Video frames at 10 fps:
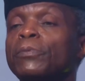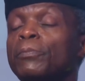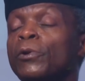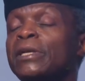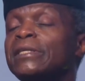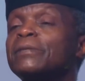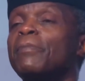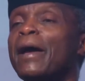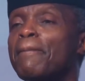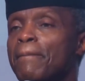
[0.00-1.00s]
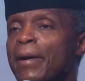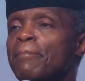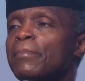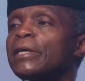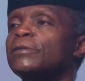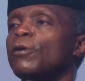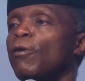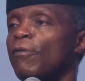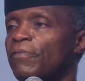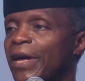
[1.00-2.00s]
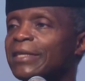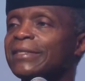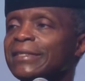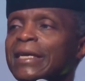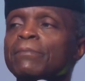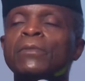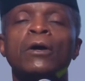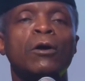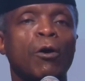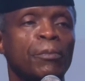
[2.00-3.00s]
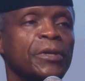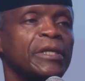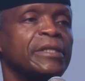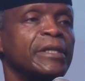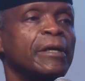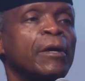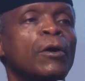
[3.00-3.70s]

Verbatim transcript: policed by members of that same community